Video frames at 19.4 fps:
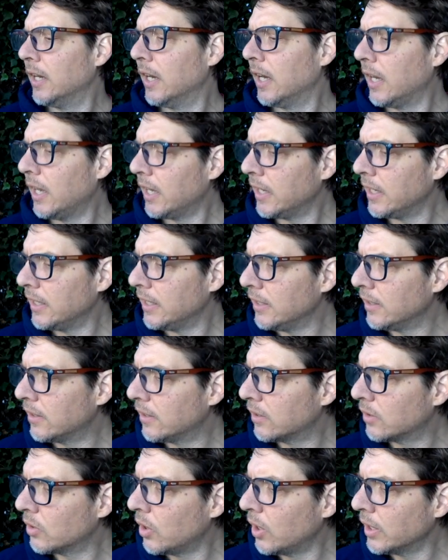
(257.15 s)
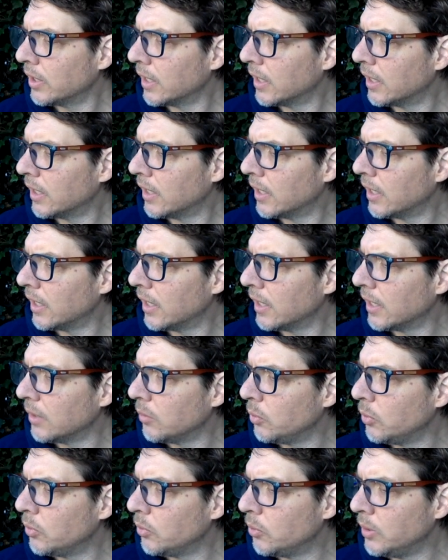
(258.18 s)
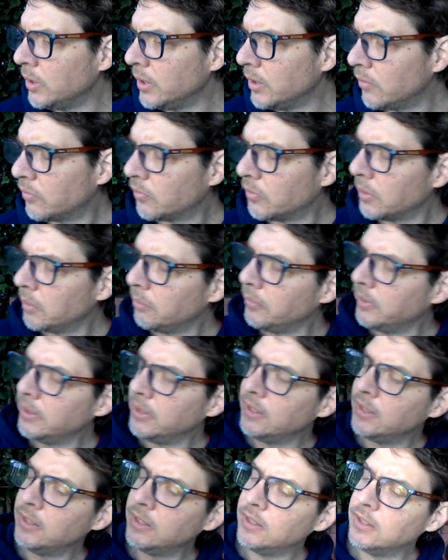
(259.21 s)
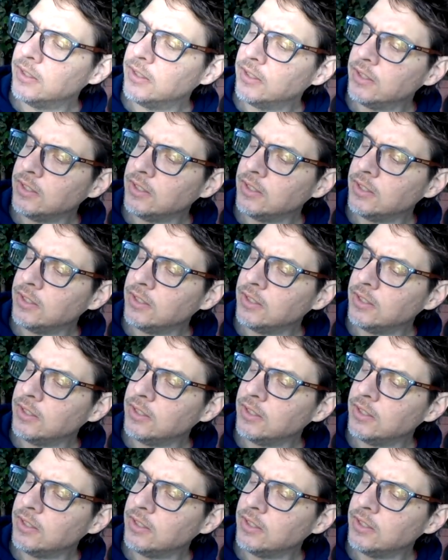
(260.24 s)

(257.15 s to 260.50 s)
I thought I would read from the